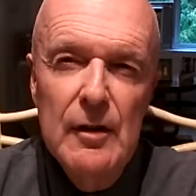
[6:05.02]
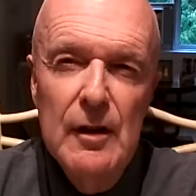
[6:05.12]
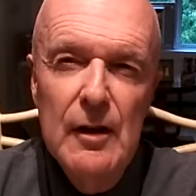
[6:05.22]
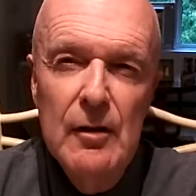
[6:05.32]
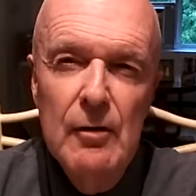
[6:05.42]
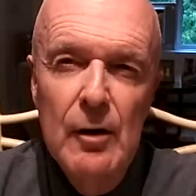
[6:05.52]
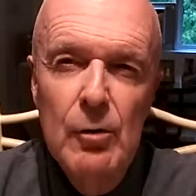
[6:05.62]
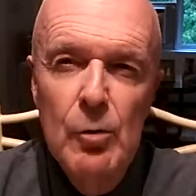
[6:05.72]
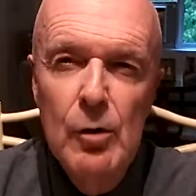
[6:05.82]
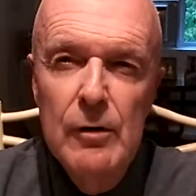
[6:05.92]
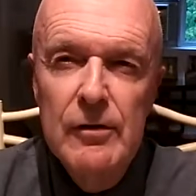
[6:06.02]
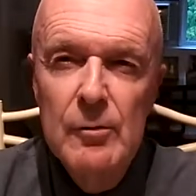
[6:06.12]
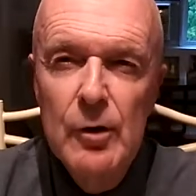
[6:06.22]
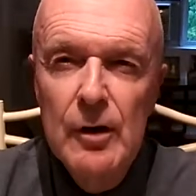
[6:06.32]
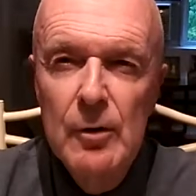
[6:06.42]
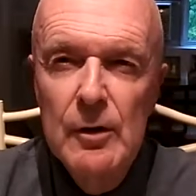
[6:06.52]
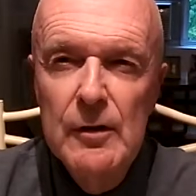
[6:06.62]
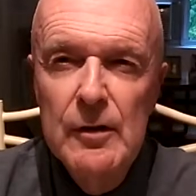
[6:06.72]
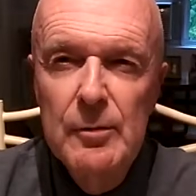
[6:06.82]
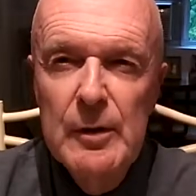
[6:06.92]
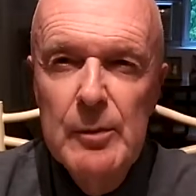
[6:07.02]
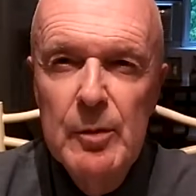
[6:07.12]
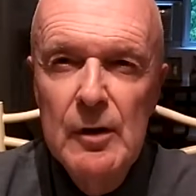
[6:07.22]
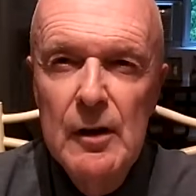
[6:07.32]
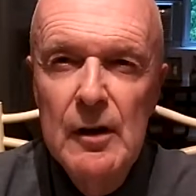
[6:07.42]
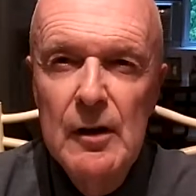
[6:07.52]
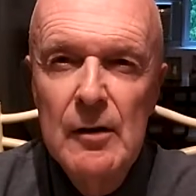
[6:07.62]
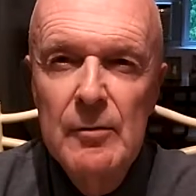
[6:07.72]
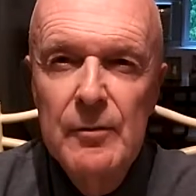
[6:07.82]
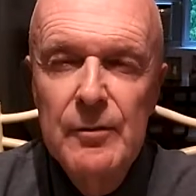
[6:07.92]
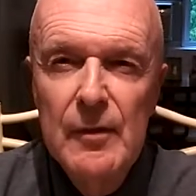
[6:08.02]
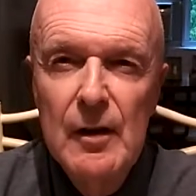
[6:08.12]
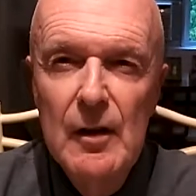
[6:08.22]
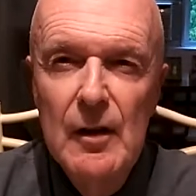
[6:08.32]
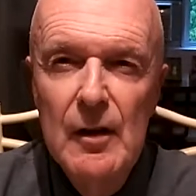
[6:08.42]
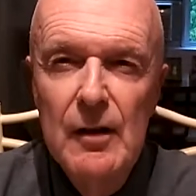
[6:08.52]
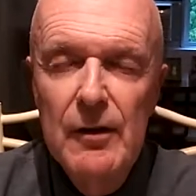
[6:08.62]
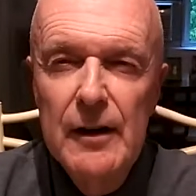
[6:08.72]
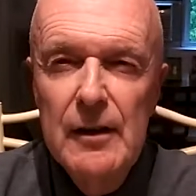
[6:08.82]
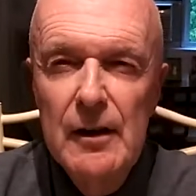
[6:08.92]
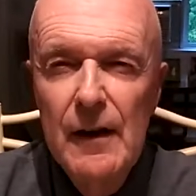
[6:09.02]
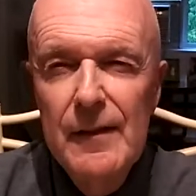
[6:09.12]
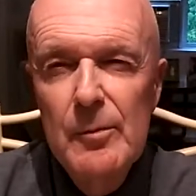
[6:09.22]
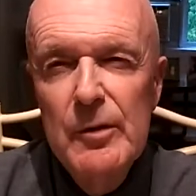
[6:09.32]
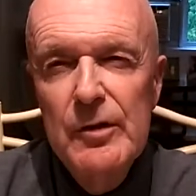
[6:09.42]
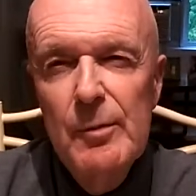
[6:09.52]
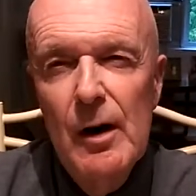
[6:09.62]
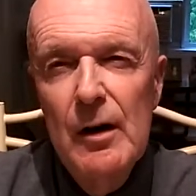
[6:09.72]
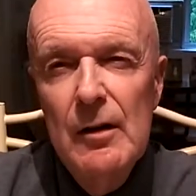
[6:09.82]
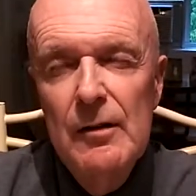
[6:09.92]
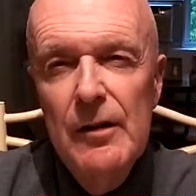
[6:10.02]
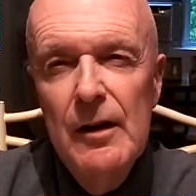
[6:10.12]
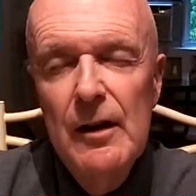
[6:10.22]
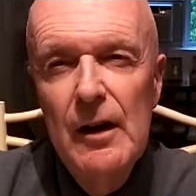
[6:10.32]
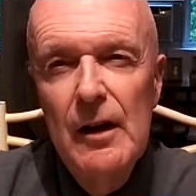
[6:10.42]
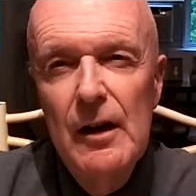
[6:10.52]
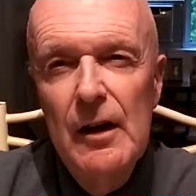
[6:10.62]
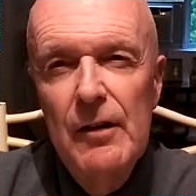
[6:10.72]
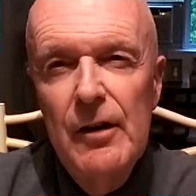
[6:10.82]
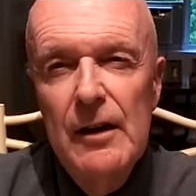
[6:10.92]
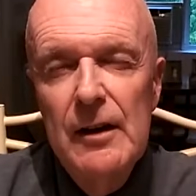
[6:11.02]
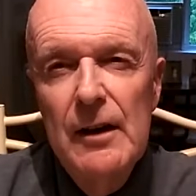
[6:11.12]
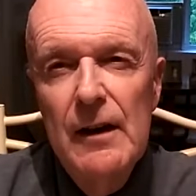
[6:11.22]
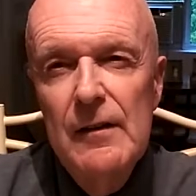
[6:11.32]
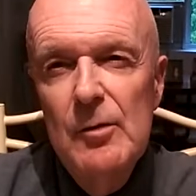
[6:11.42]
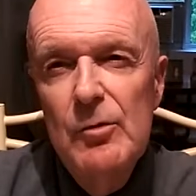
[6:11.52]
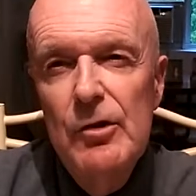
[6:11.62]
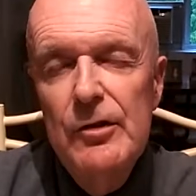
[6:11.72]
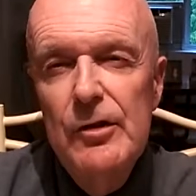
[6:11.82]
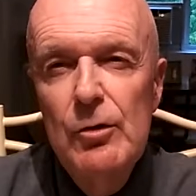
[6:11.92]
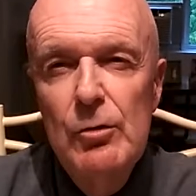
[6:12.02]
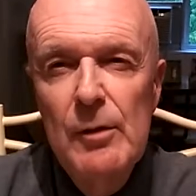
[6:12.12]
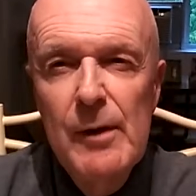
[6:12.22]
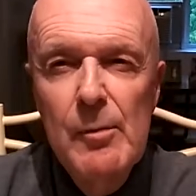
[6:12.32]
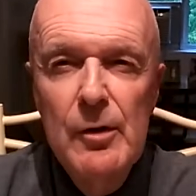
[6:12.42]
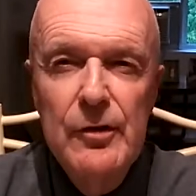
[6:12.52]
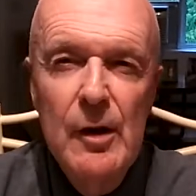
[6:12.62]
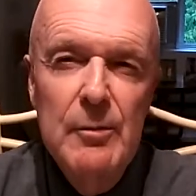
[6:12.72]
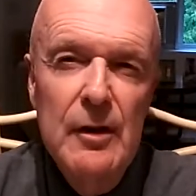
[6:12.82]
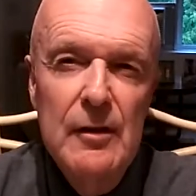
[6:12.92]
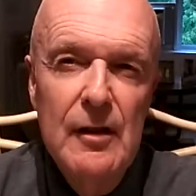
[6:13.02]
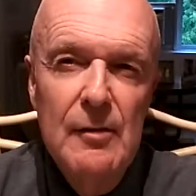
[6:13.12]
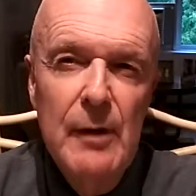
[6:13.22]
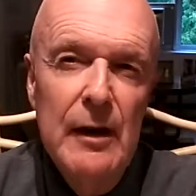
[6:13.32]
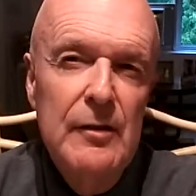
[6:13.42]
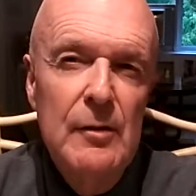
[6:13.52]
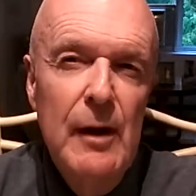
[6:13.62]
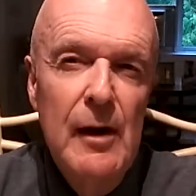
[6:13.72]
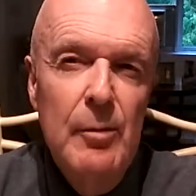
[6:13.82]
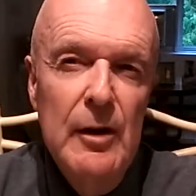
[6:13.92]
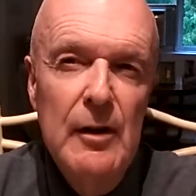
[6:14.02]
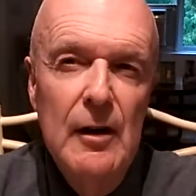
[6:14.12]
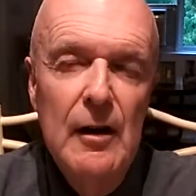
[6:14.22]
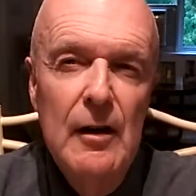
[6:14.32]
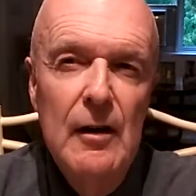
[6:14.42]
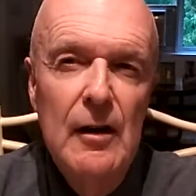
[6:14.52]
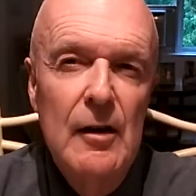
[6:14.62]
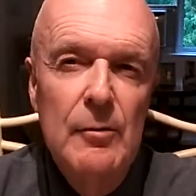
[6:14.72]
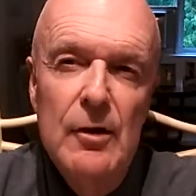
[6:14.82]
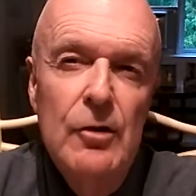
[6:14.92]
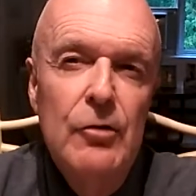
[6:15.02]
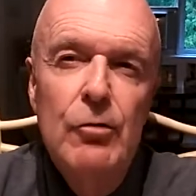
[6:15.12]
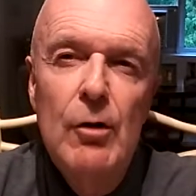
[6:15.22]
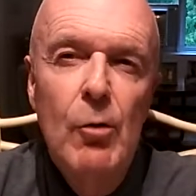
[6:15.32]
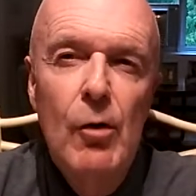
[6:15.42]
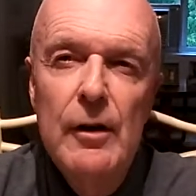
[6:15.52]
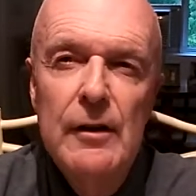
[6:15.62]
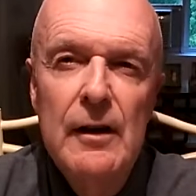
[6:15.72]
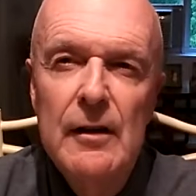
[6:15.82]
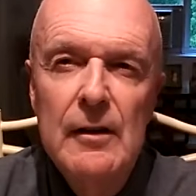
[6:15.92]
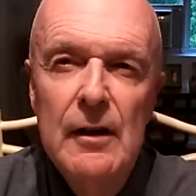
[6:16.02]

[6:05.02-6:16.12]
get a great reward from working with these people. If I can get them to smile, if I can get them just to remember something that makes them happy, huge reward in that.